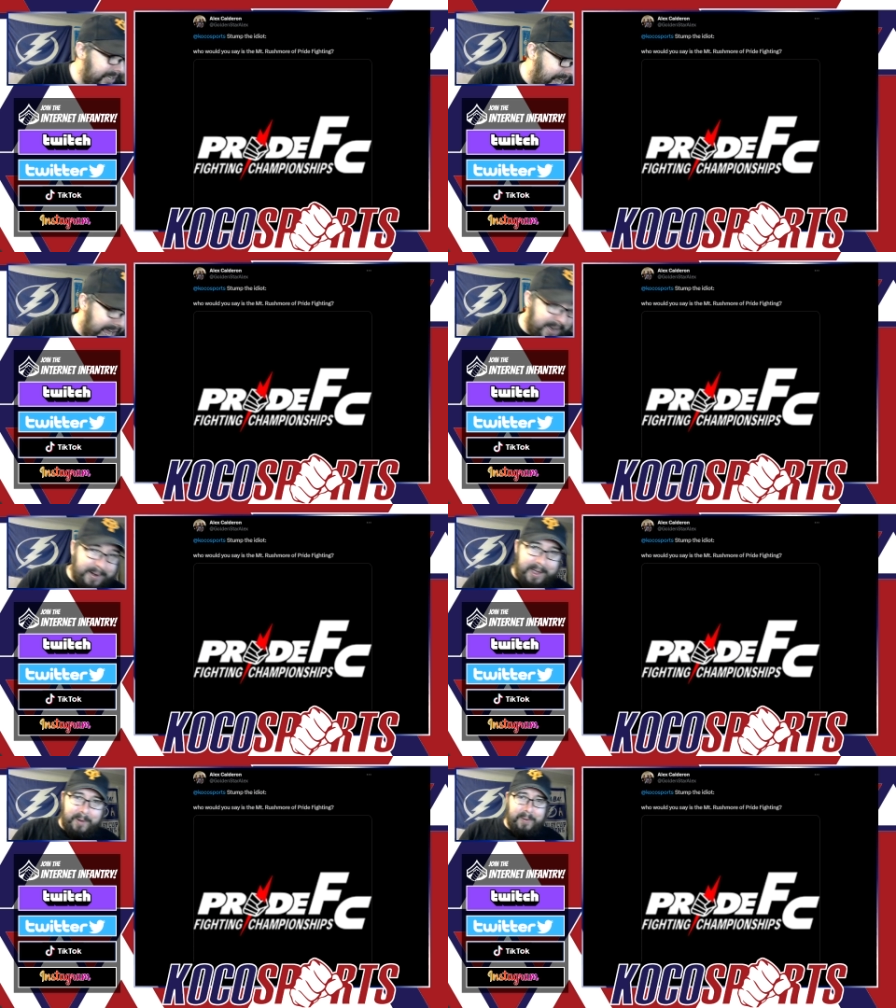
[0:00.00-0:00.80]
I
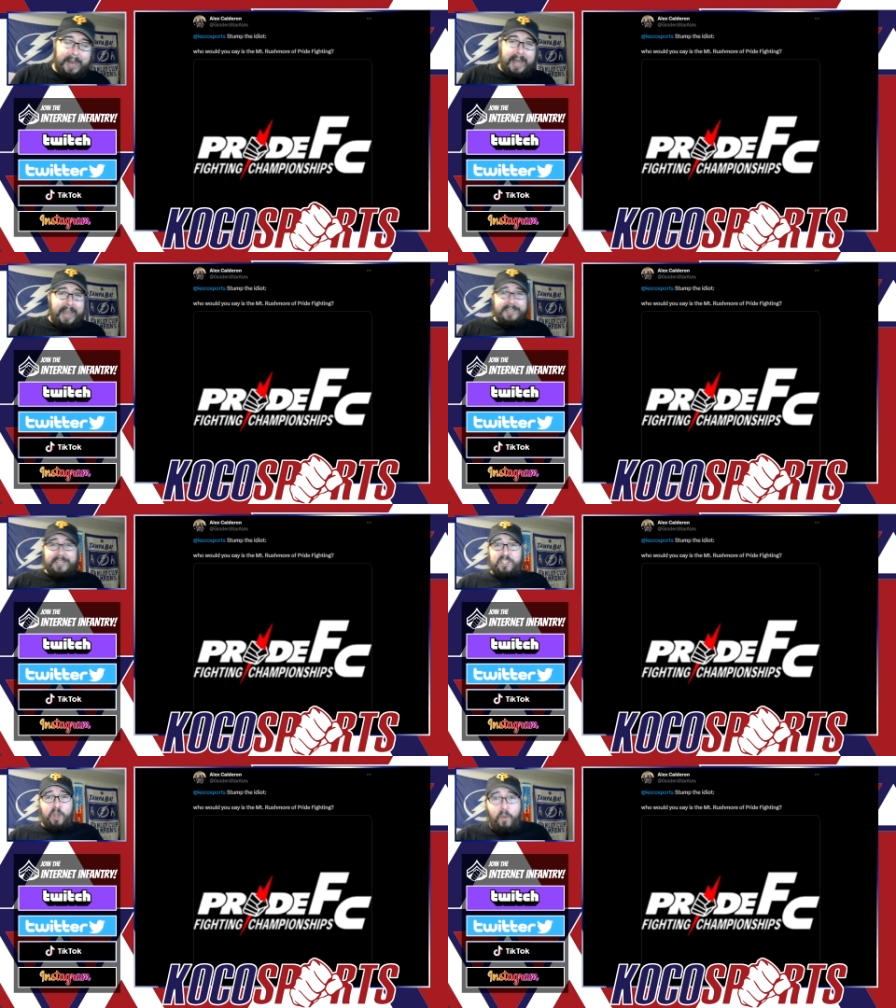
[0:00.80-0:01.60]
don't know. I
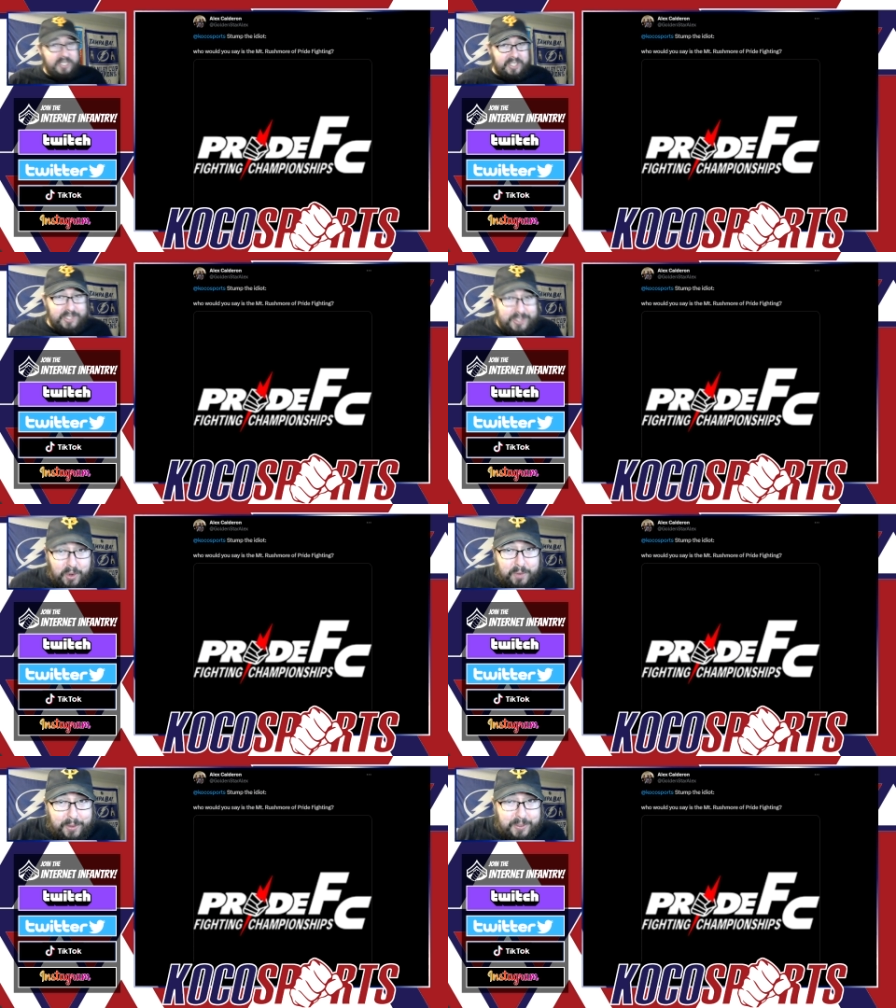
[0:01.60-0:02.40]
just always
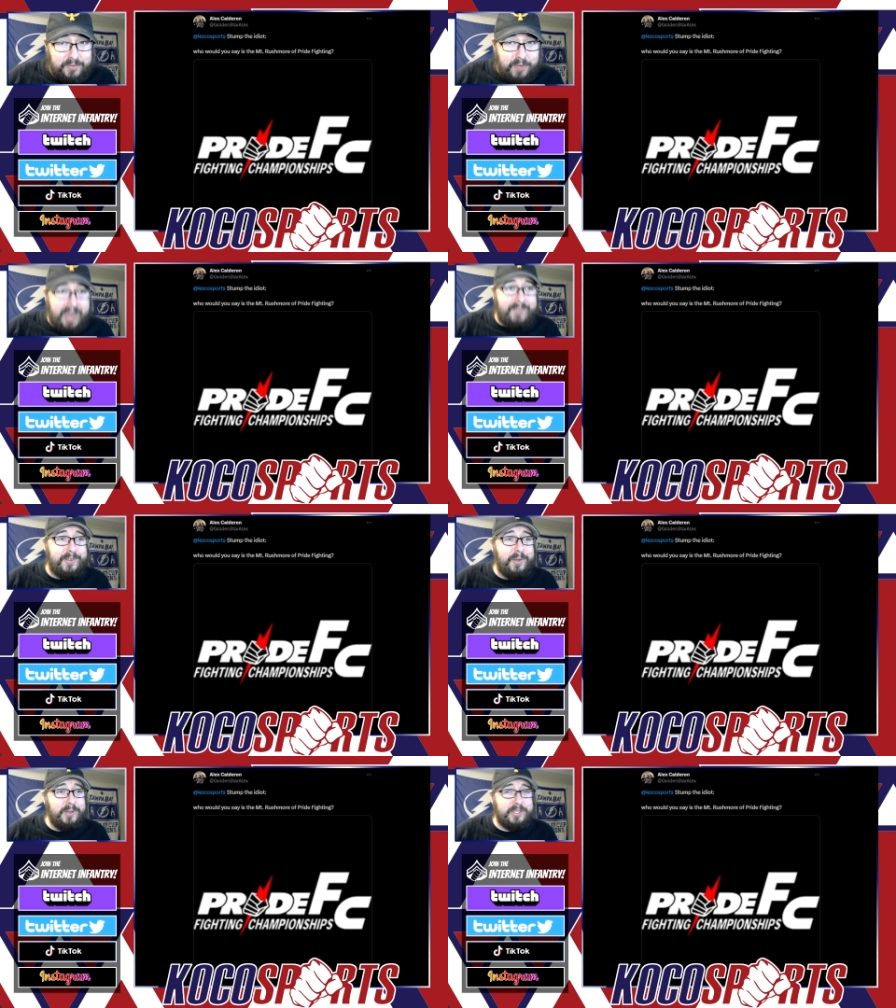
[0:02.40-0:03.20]
assumed there was 5
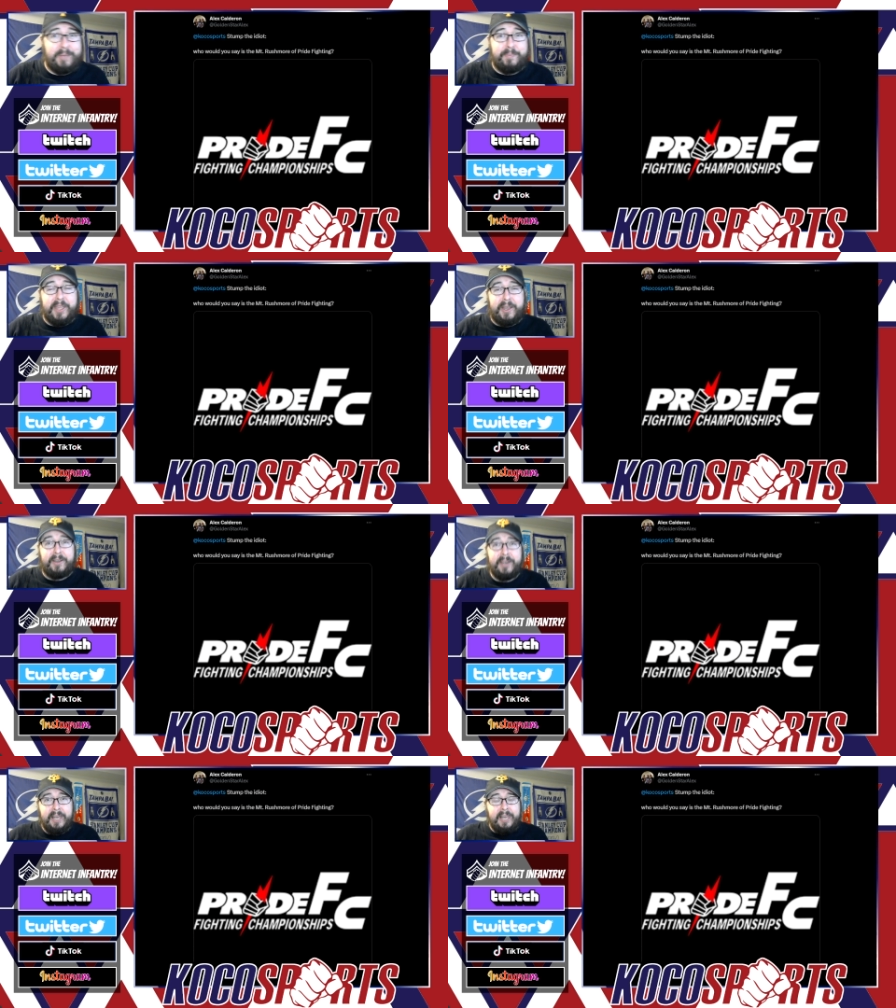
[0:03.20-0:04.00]
dudes up there.